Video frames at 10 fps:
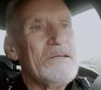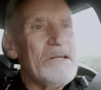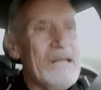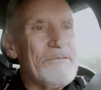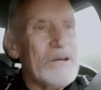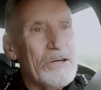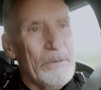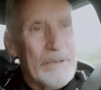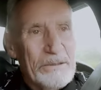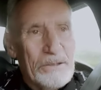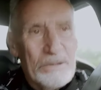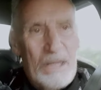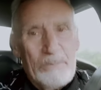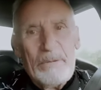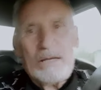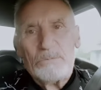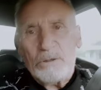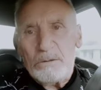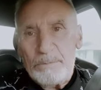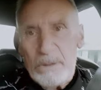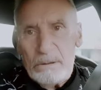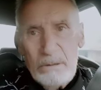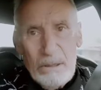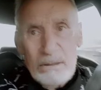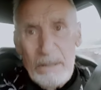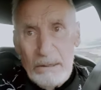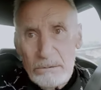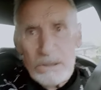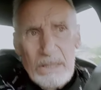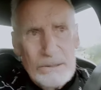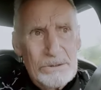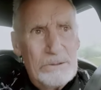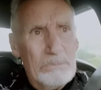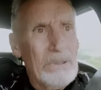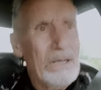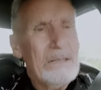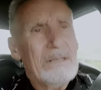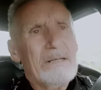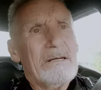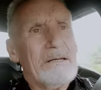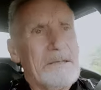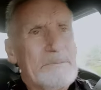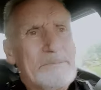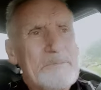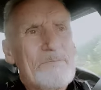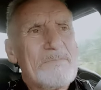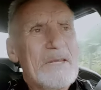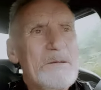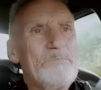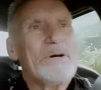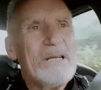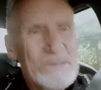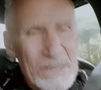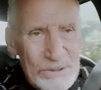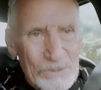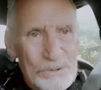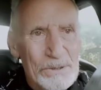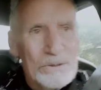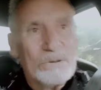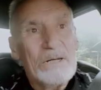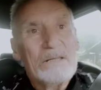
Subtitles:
that every comment that they make will be held against them. But it is true.